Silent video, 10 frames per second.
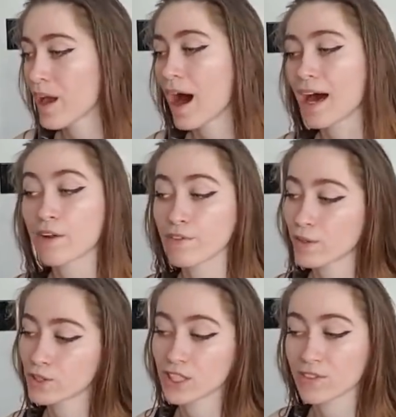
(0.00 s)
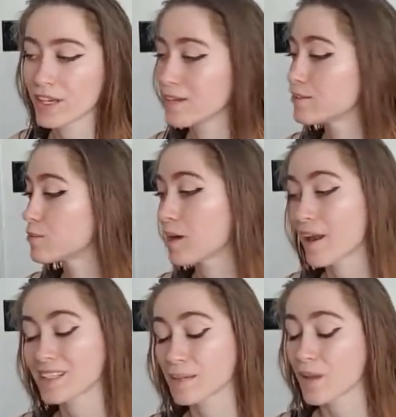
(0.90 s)
I don't fuck with Chick-fil-A. To be
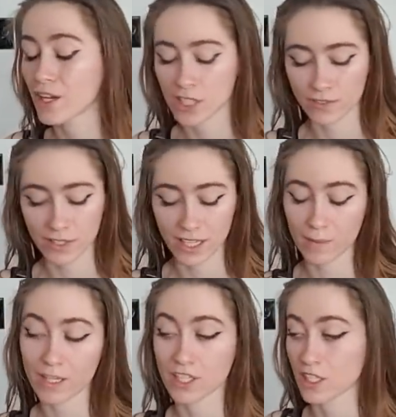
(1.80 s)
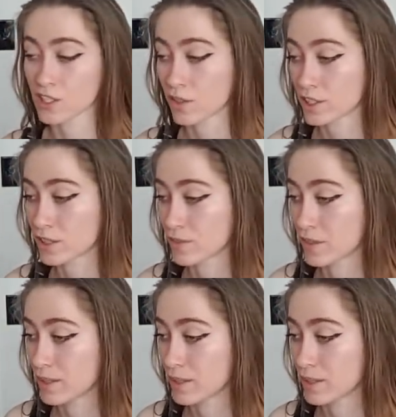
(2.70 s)
honest, I'm not a Chick-fil-A kind of bitch. I just don't like Chick-fil-A.